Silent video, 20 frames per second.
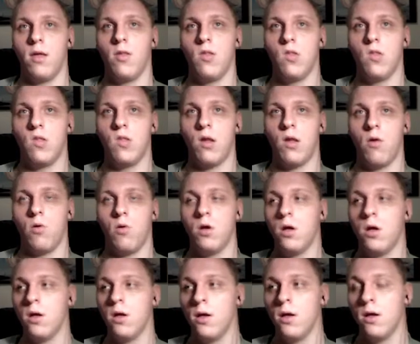So
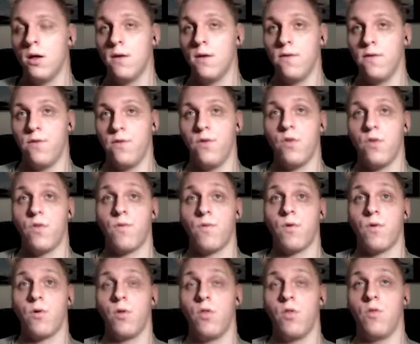the first thing we're
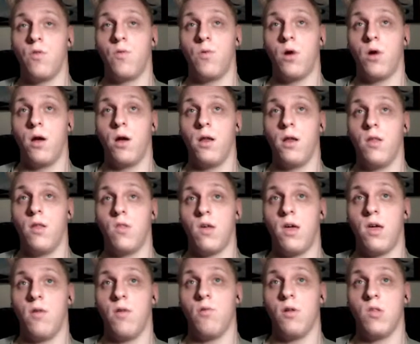going to write is a
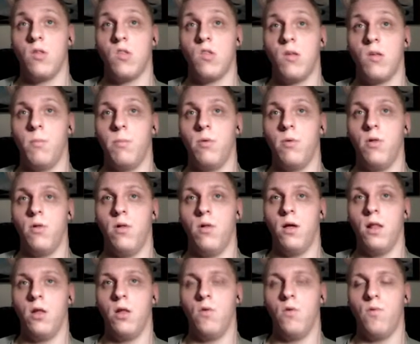really simple
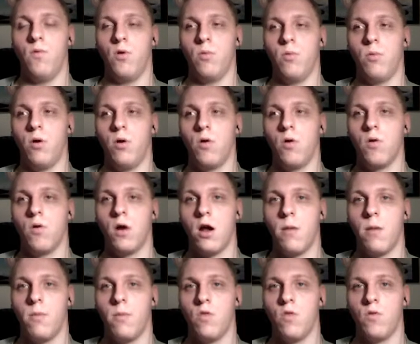Hello World
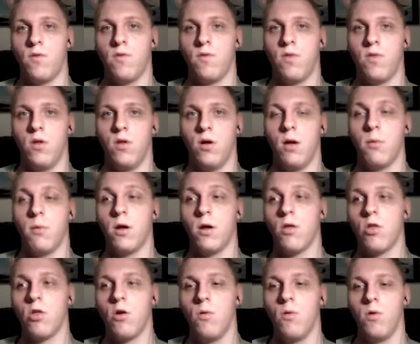program. It's one of the, I'm gonna
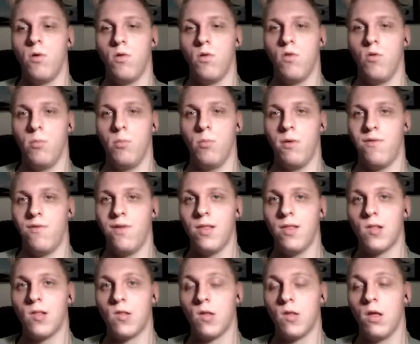show you two
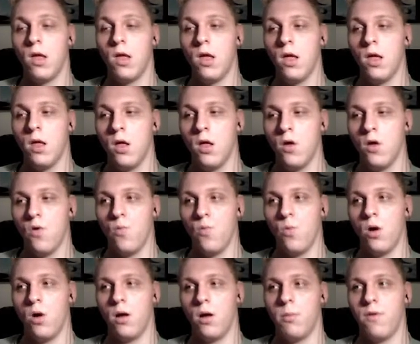methods.
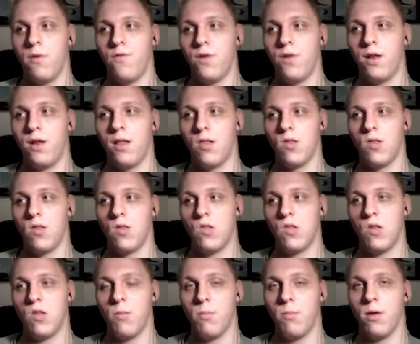One method that's
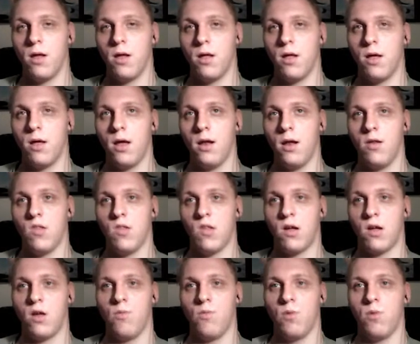simpler, and the
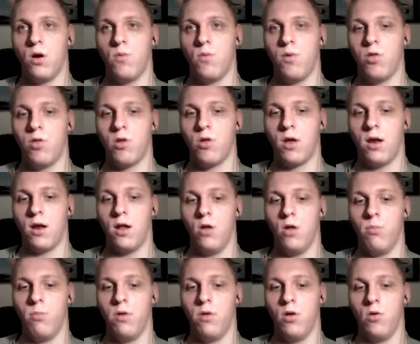second one which can
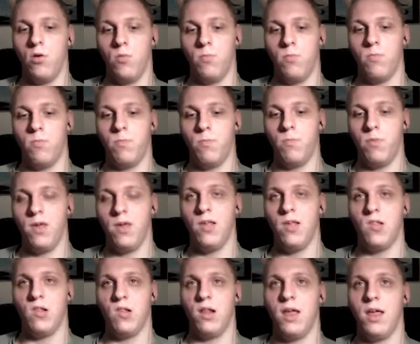help you
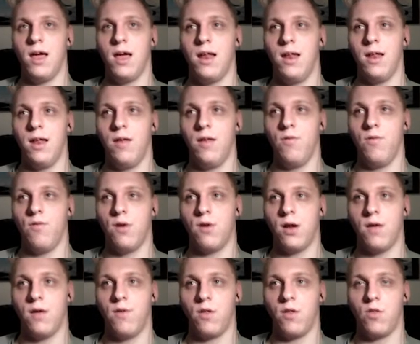easily edit it without
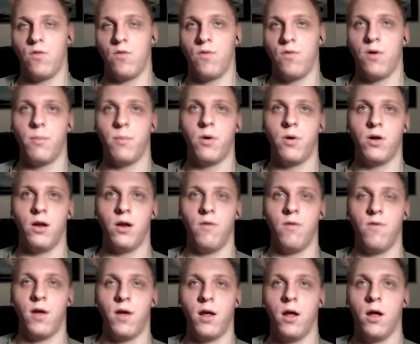having to worry about
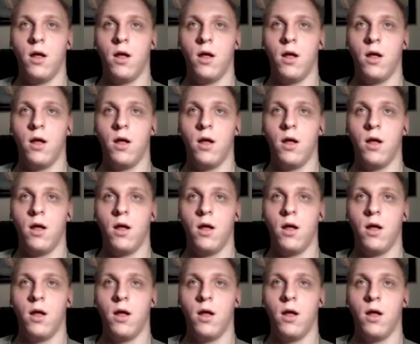anything.